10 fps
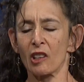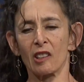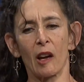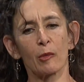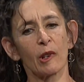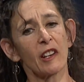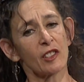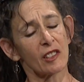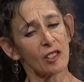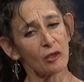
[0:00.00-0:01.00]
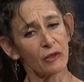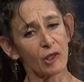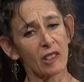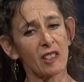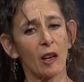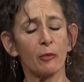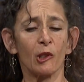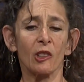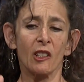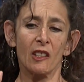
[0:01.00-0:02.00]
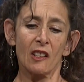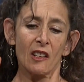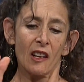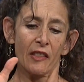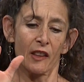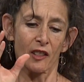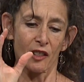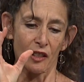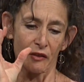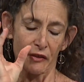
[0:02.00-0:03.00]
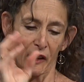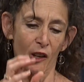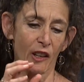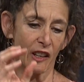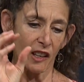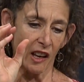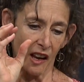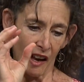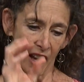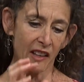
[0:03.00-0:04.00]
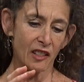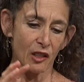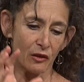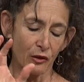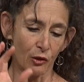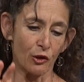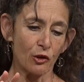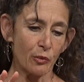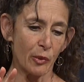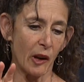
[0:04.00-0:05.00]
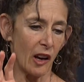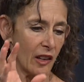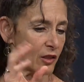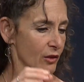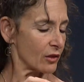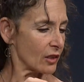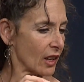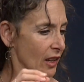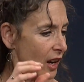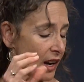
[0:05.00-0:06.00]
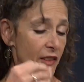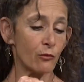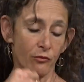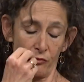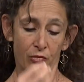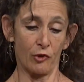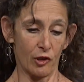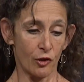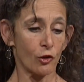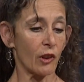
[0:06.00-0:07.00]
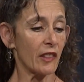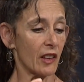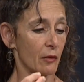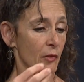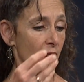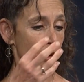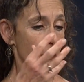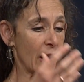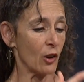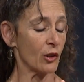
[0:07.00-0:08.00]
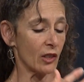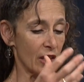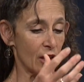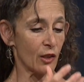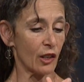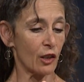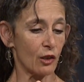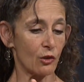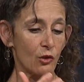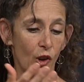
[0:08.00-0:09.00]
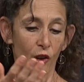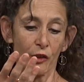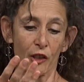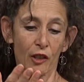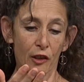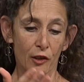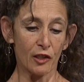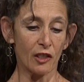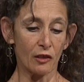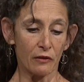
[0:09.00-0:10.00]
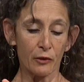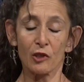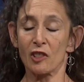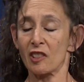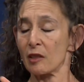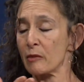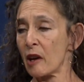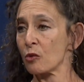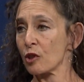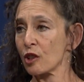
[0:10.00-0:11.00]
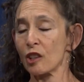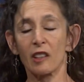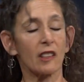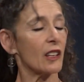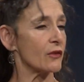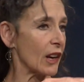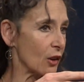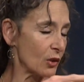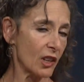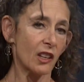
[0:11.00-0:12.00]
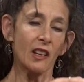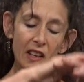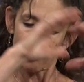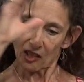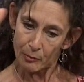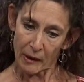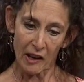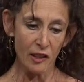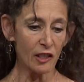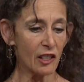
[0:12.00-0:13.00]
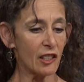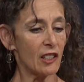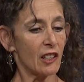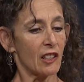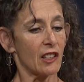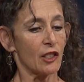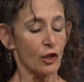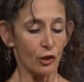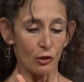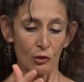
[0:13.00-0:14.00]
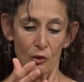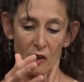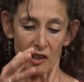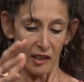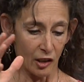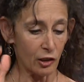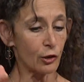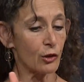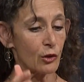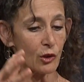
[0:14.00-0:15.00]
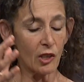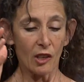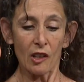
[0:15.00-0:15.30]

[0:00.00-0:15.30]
collaboration. So, for example, there's a very active group. I just joined them about a year ago, called the Thurston Food System Network, and they've now expanded to include